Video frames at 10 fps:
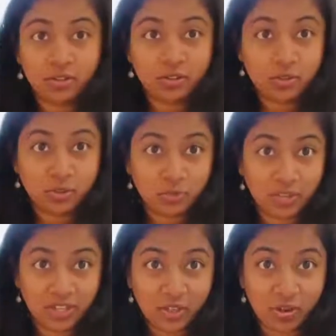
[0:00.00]

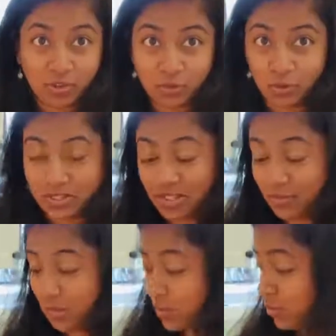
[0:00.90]
turmeric, of course,
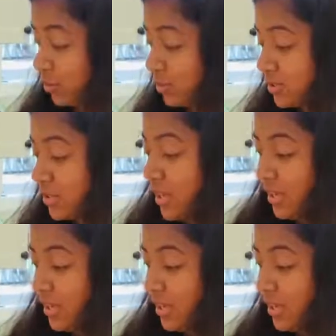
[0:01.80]
everyone knows.